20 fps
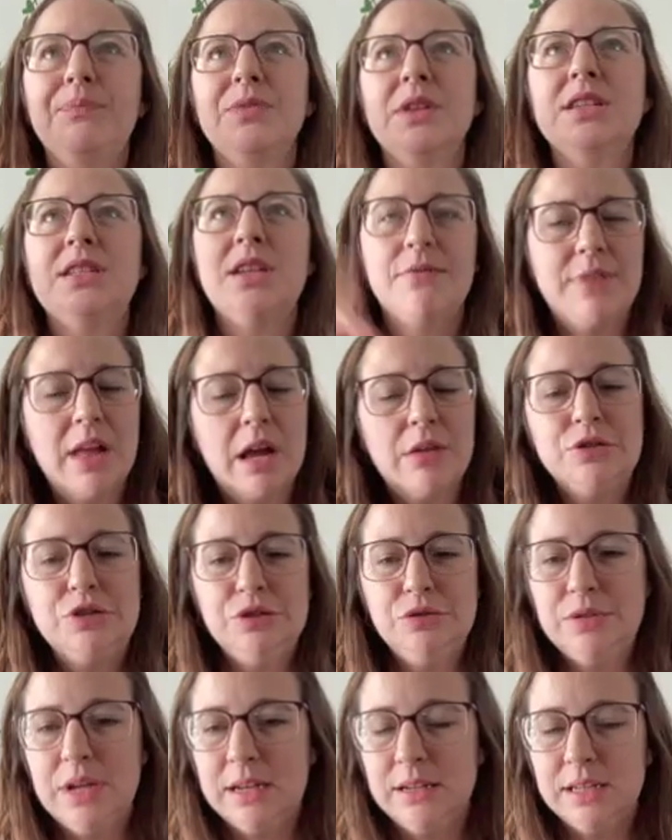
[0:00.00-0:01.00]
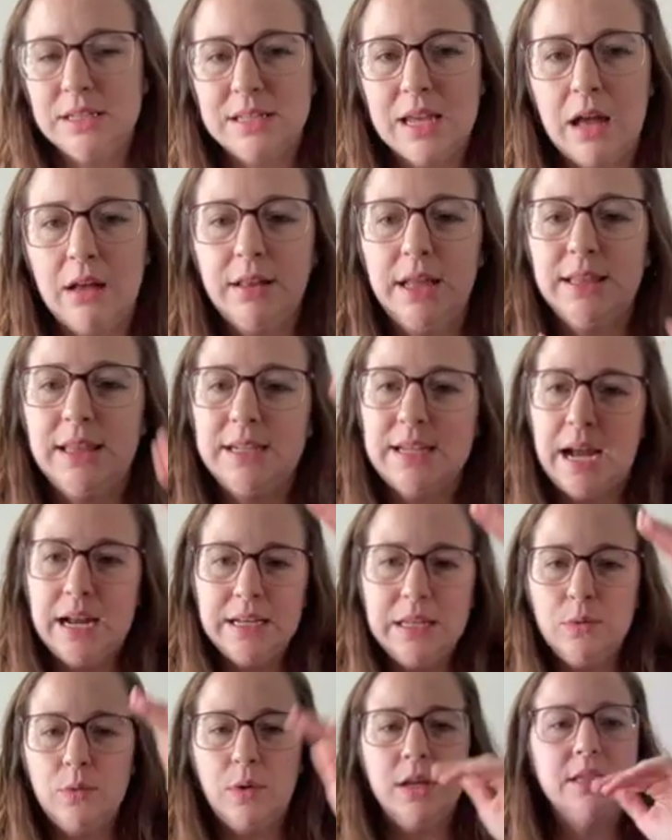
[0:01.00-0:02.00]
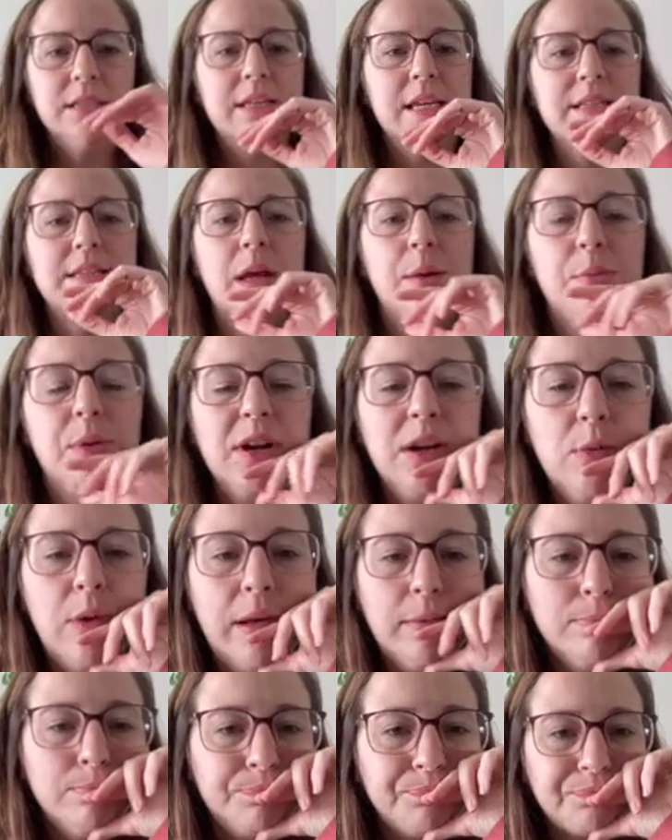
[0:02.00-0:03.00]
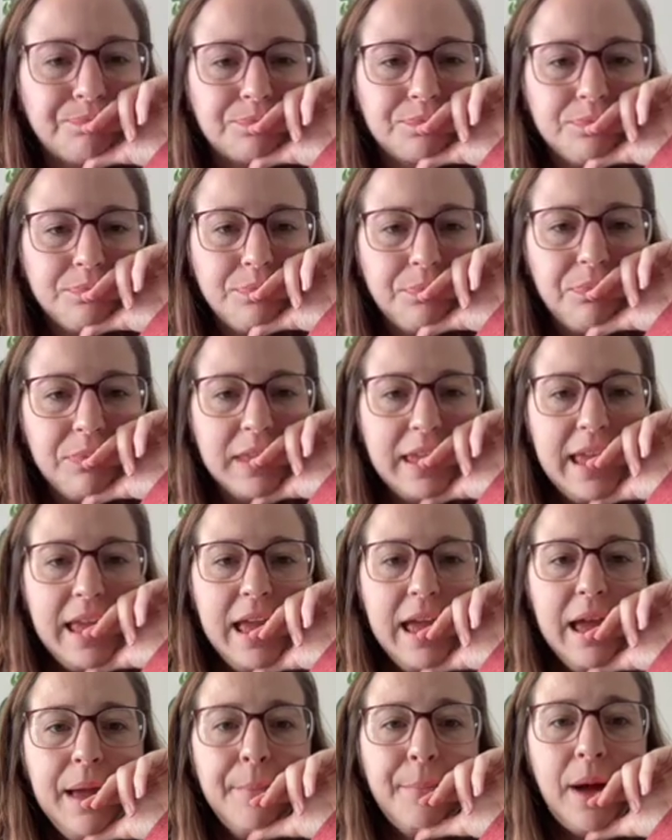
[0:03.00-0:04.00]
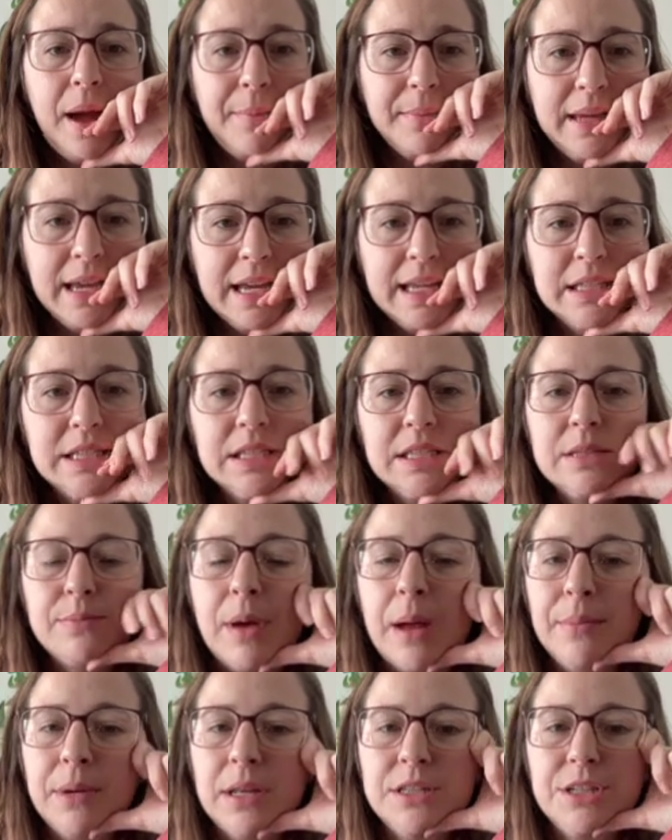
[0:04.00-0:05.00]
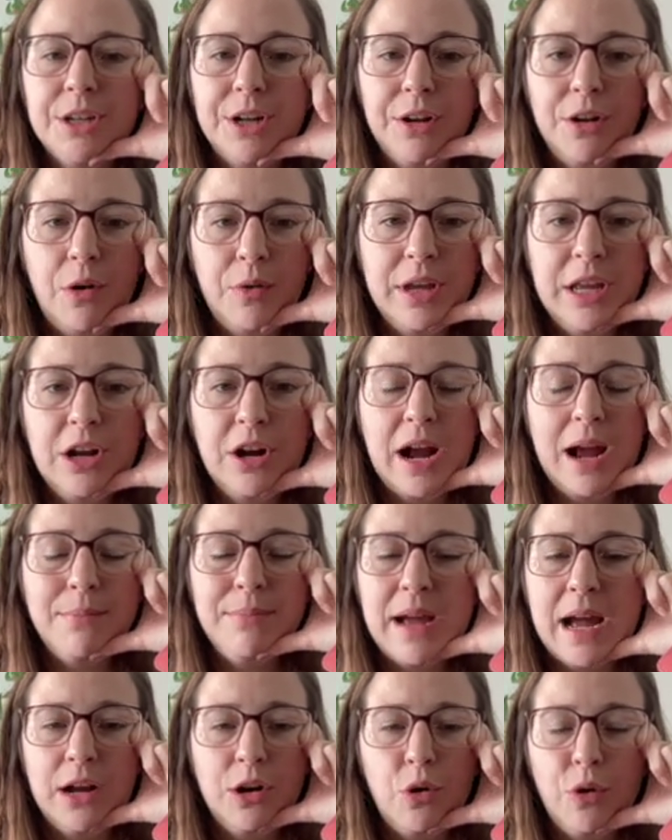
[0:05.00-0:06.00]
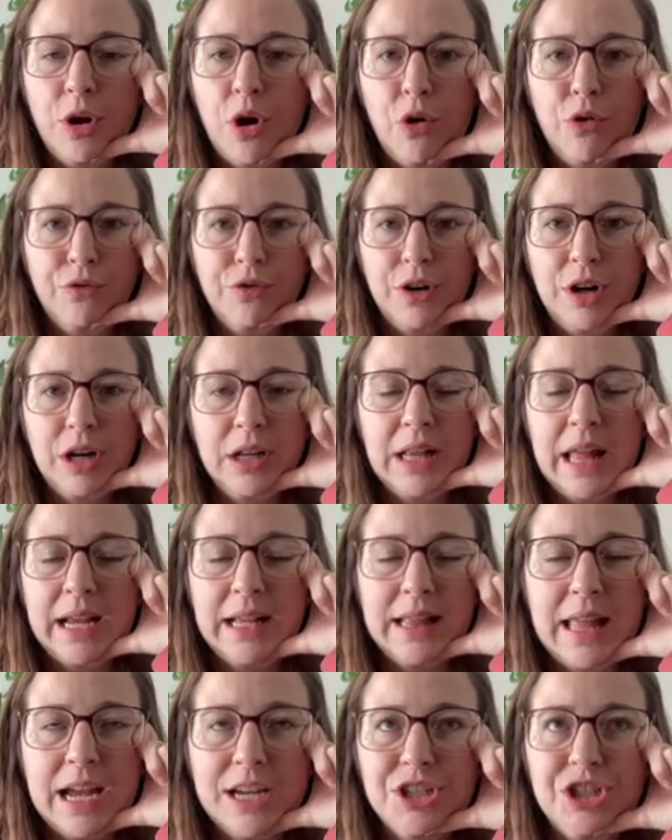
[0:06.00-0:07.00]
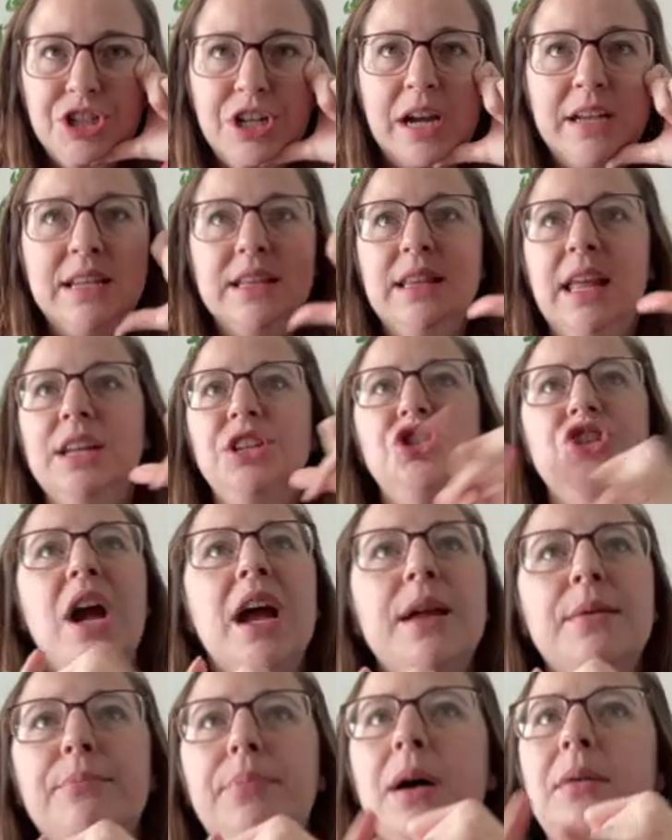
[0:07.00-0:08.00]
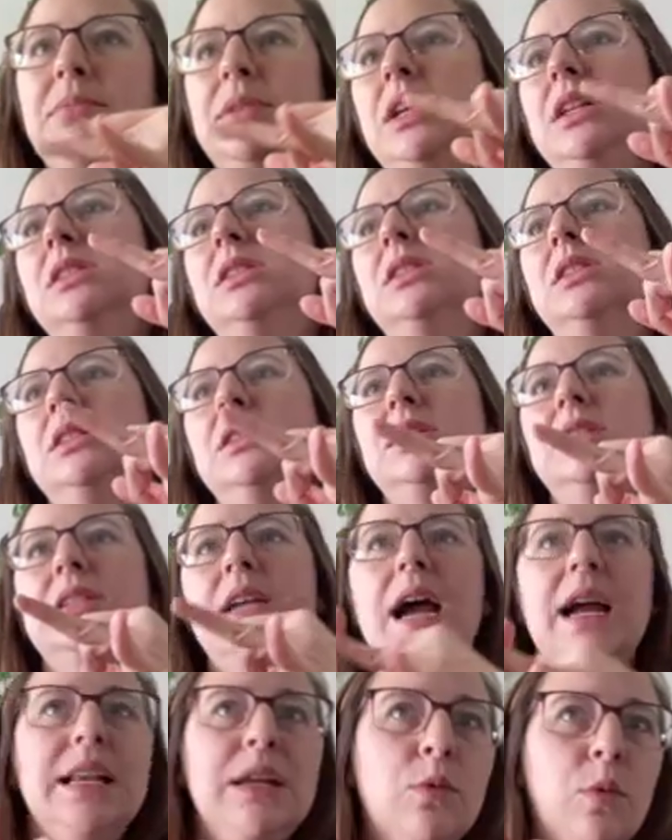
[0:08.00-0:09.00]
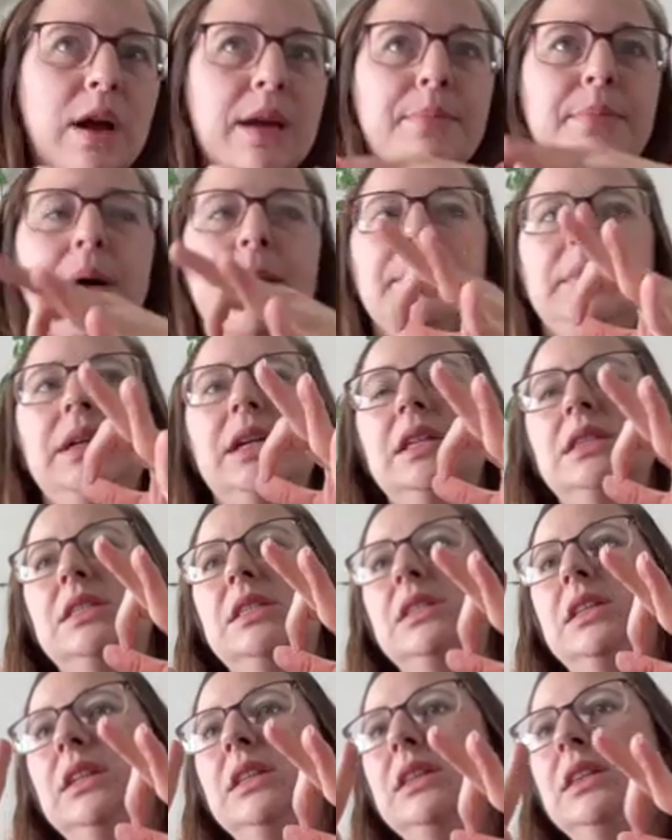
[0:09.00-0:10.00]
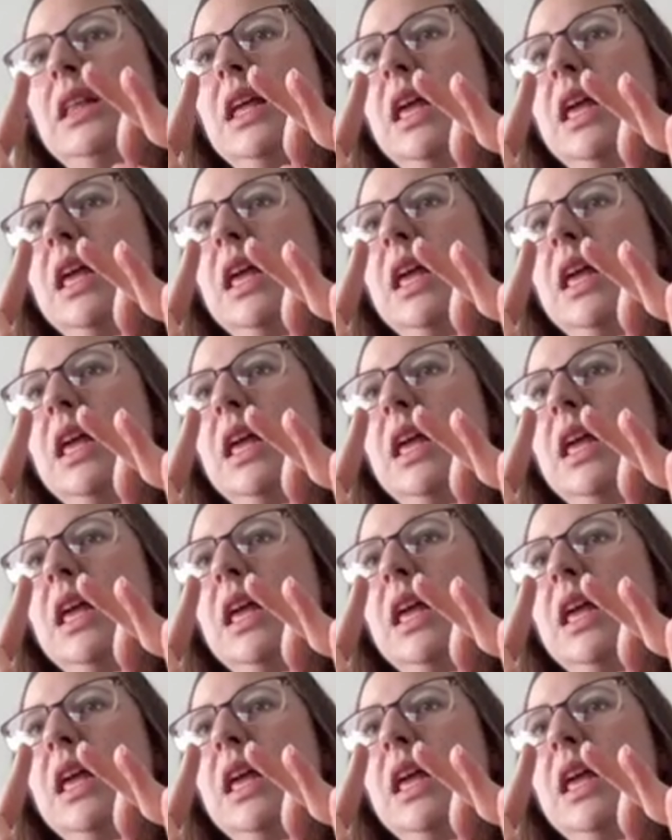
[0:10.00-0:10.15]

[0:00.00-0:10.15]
Sunflowers do tend to sell, like the tiny ones, they sell pretty well. Pumpkins are going to go here. I'm not going over like last year. I did like giant pumpkins and tiny white pumpkins and like